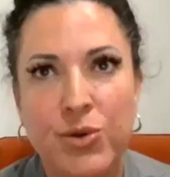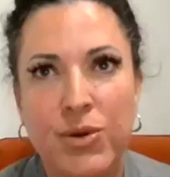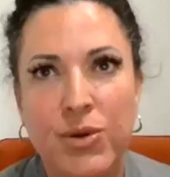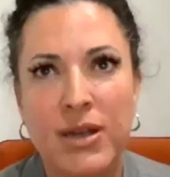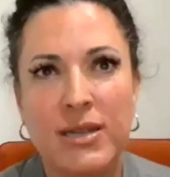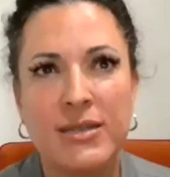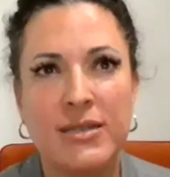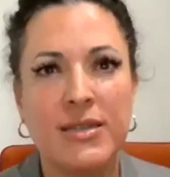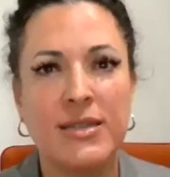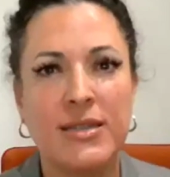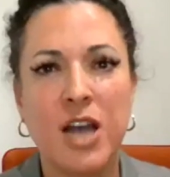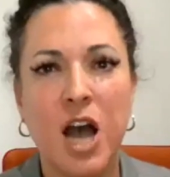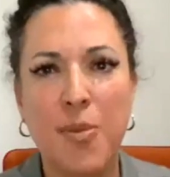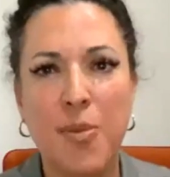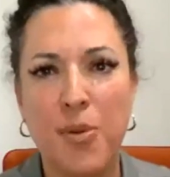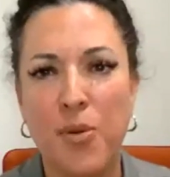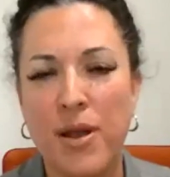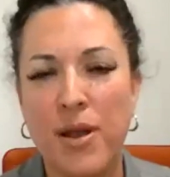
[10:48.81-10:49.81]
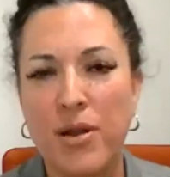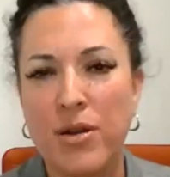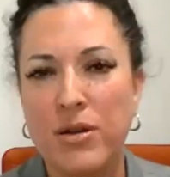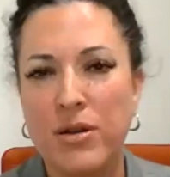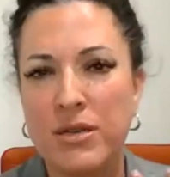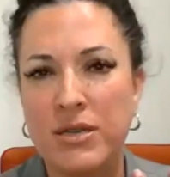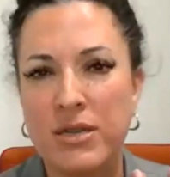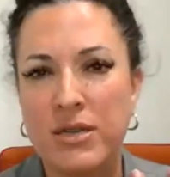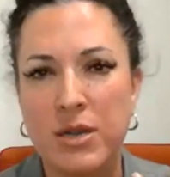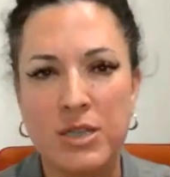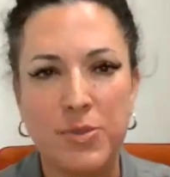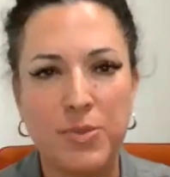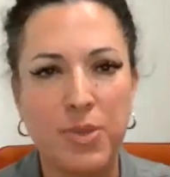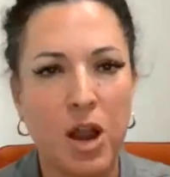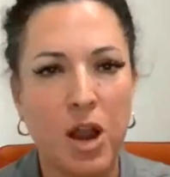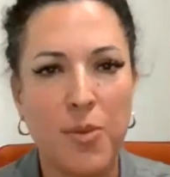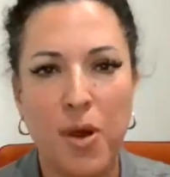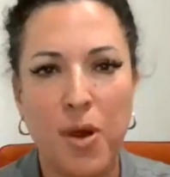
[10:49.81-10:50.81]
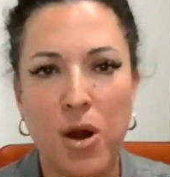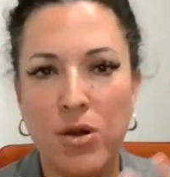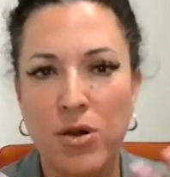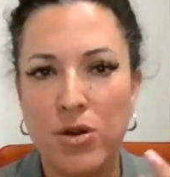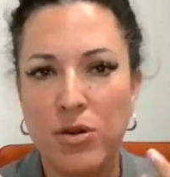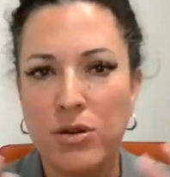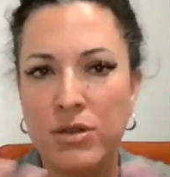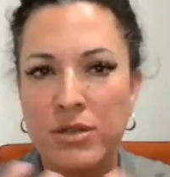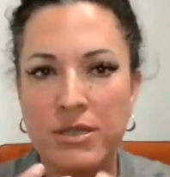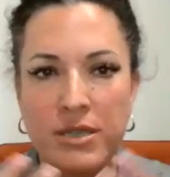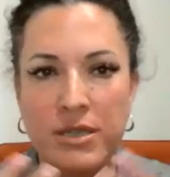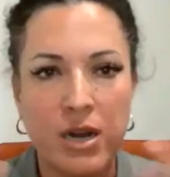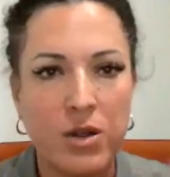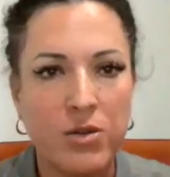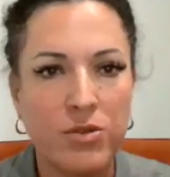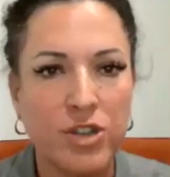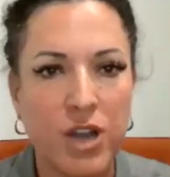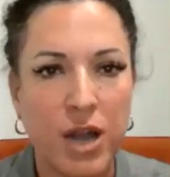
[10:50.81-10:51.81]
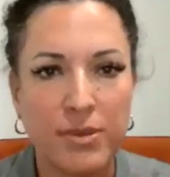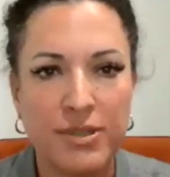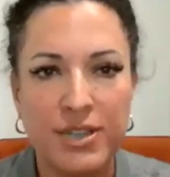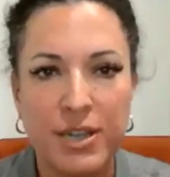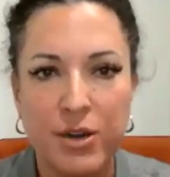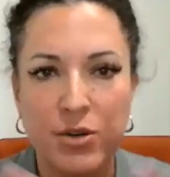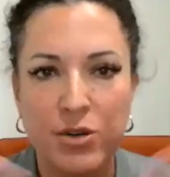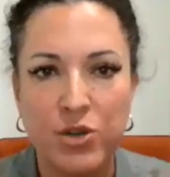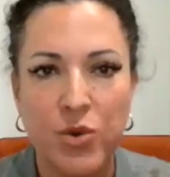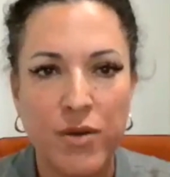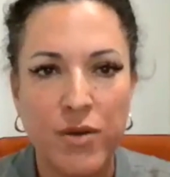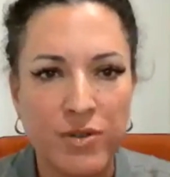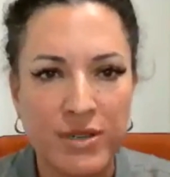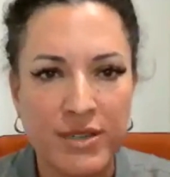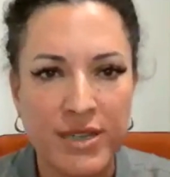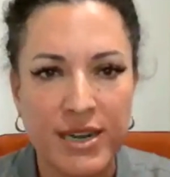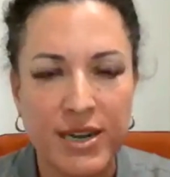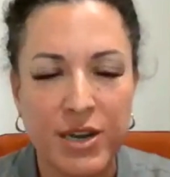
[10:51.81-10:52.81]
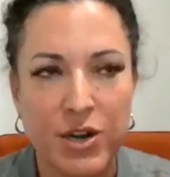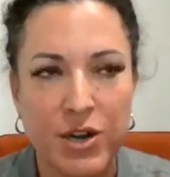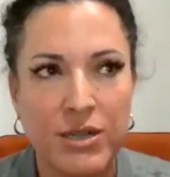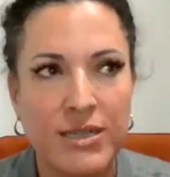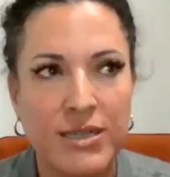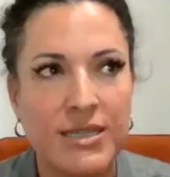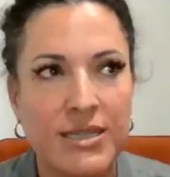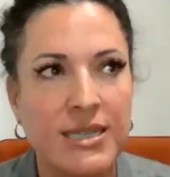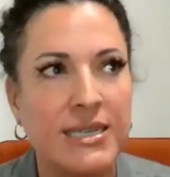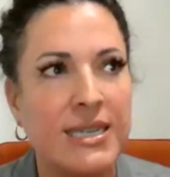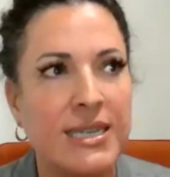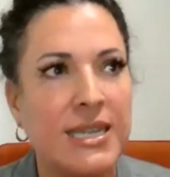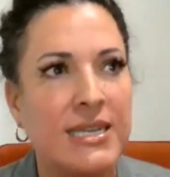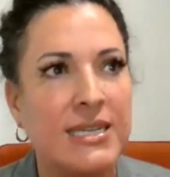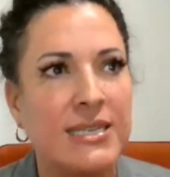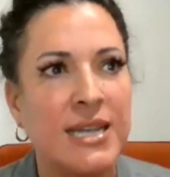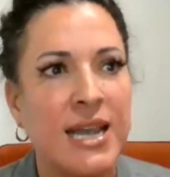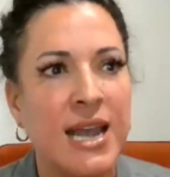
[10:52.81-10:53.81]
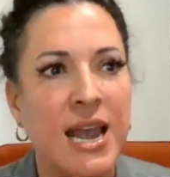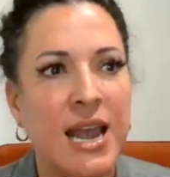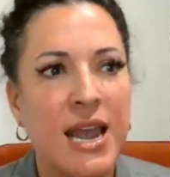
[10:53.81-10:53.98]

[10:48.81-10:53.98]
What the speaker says: you is operators, supplier partners, job seekers, whoever's sitting here listening to this,